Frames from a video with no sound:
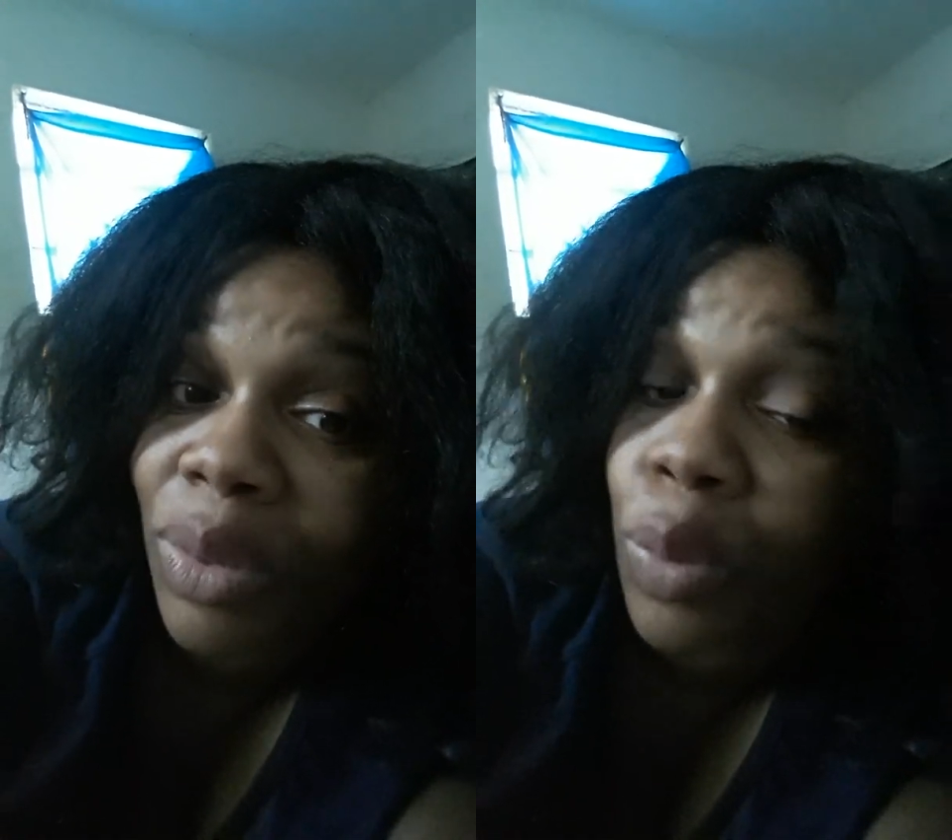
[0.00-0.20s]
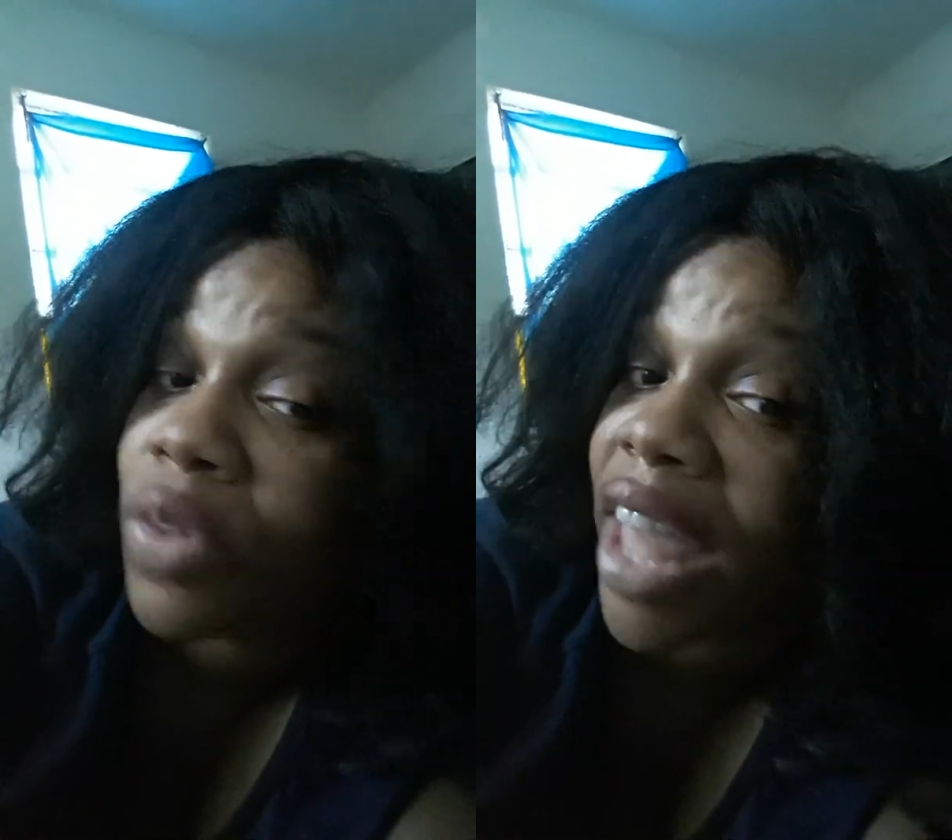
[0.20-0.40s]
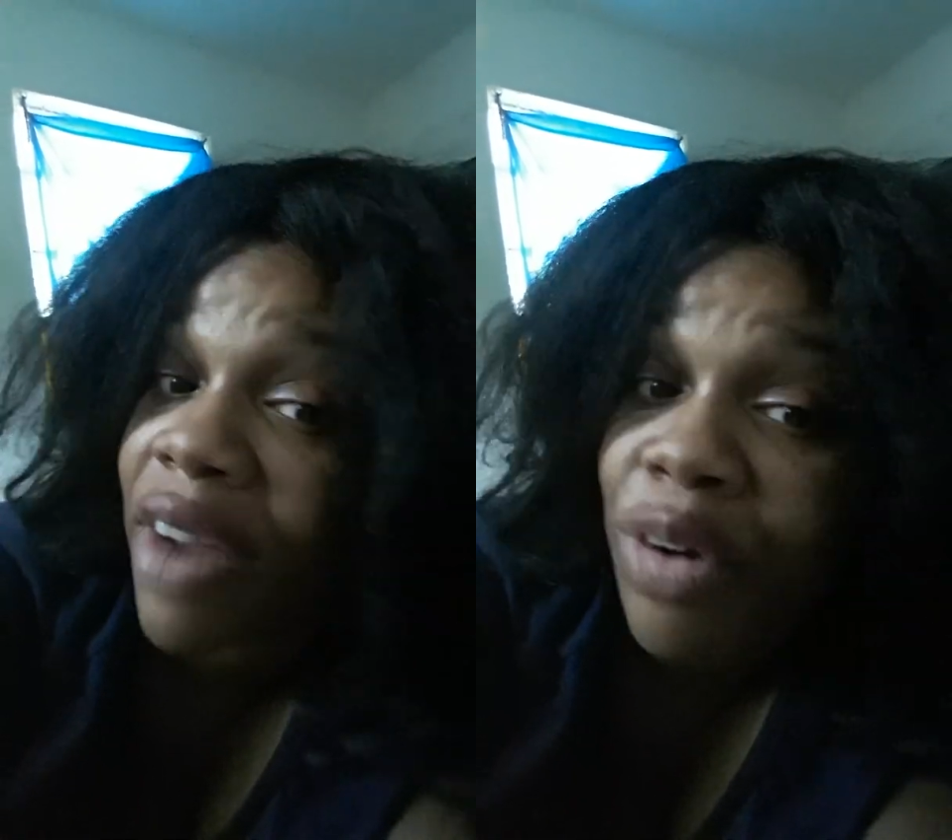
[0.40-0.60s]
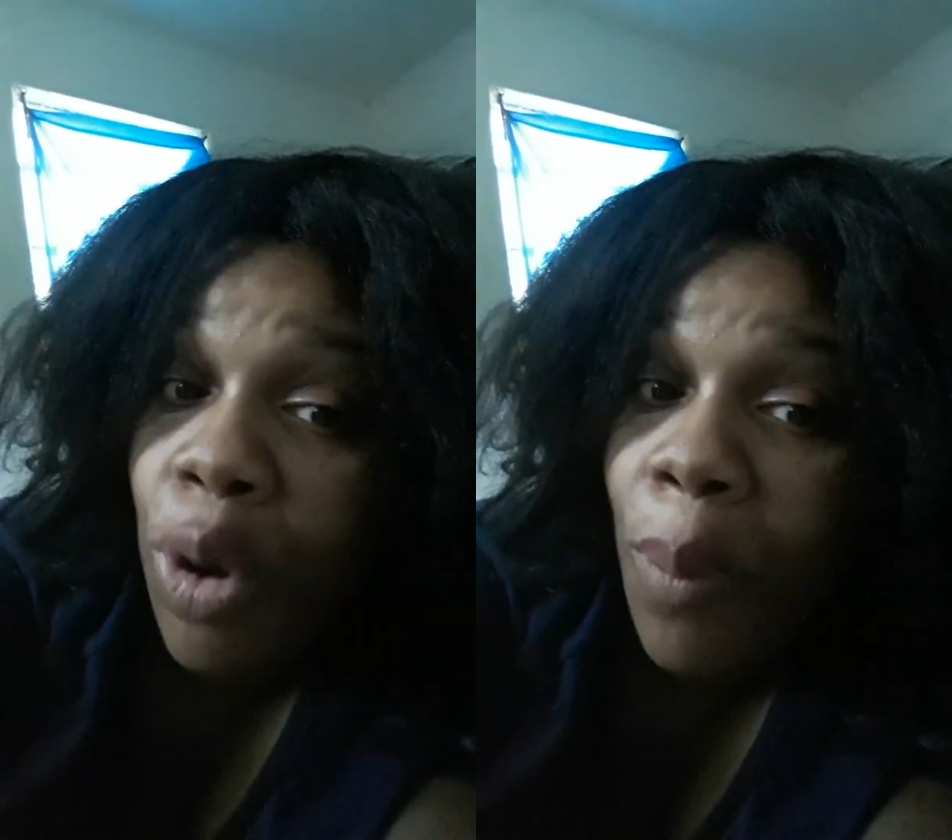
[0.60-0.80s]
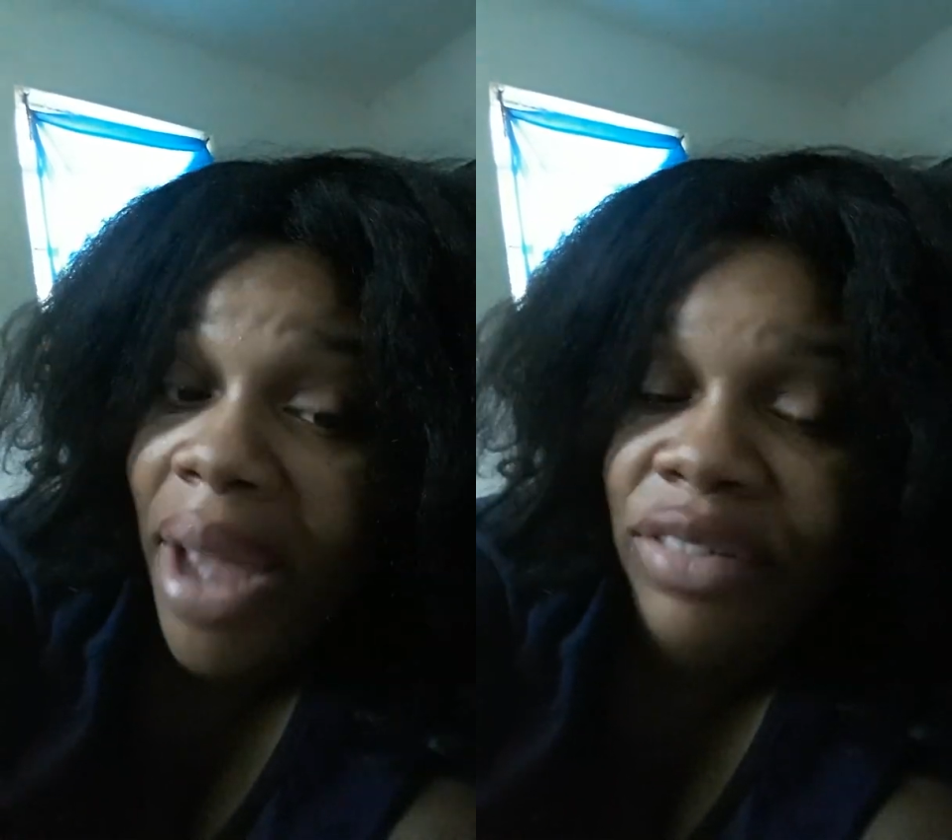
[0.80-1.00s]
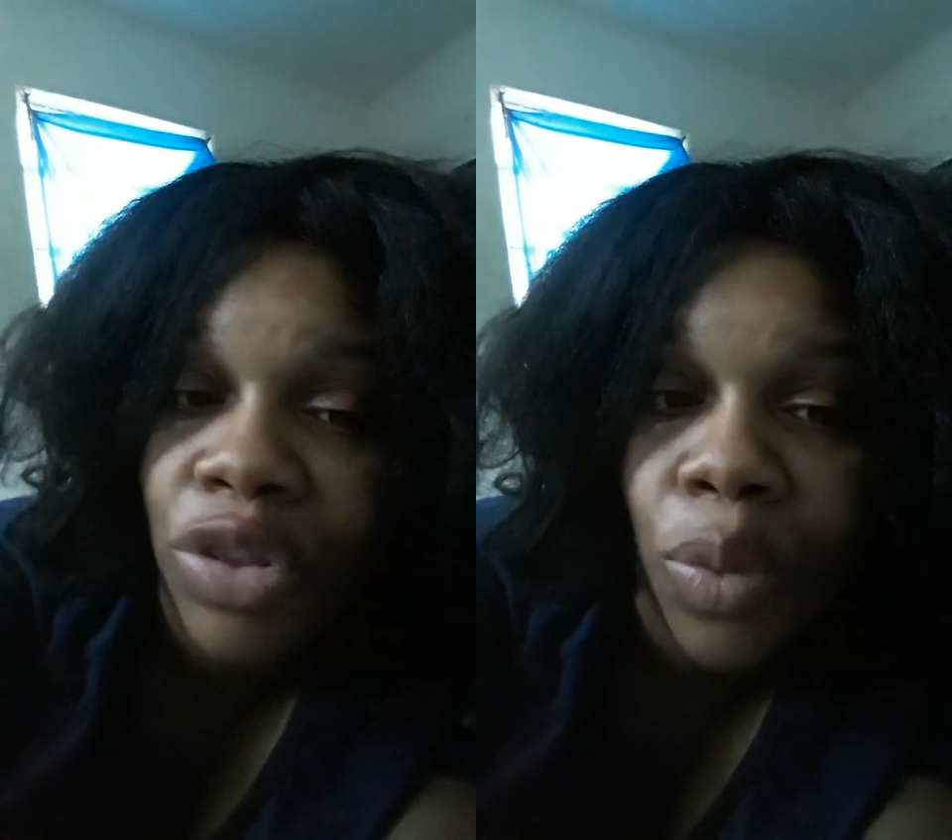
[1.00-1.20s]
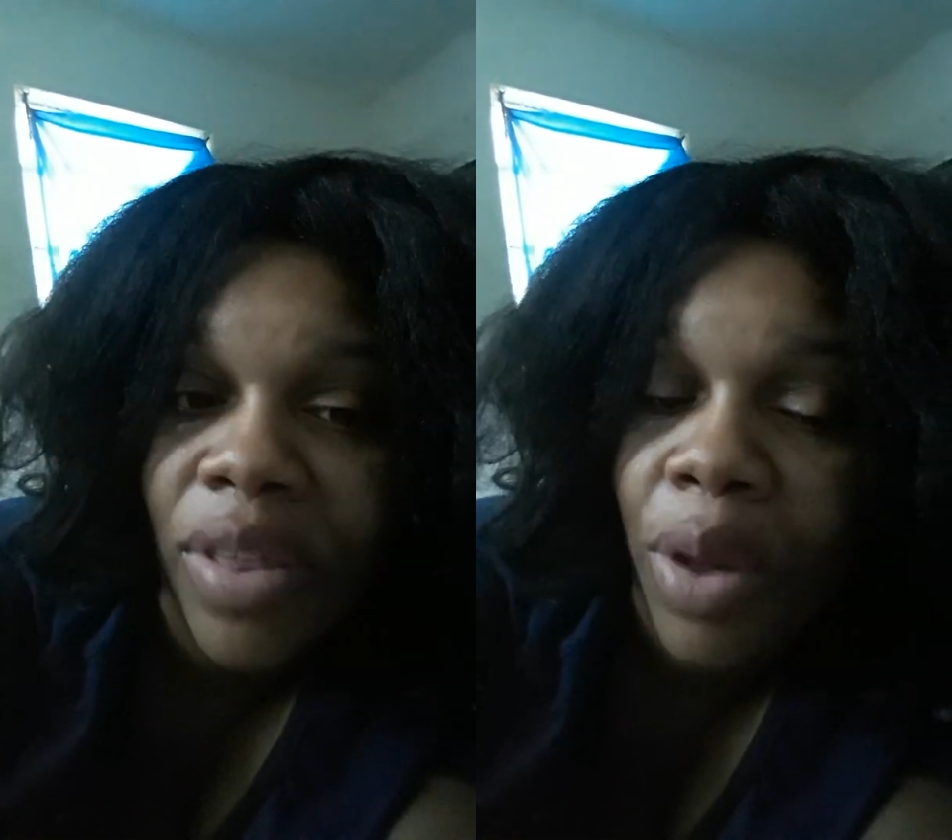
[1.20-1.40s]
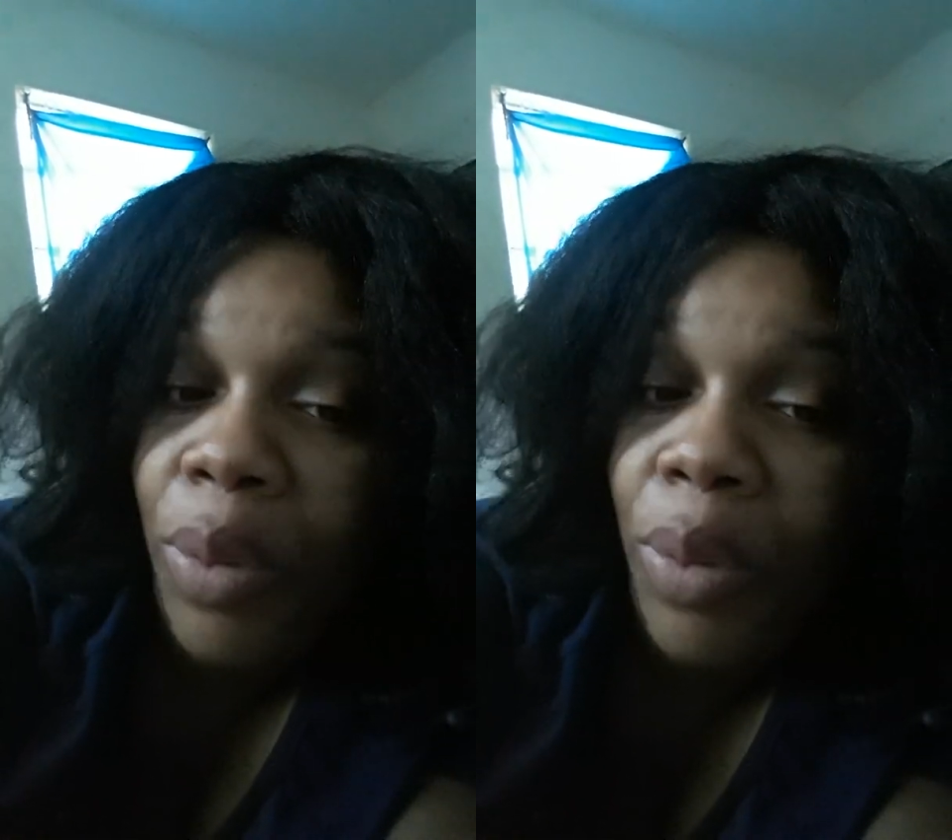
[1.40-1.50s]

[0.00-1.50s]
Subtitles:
Will they ever go back to the way they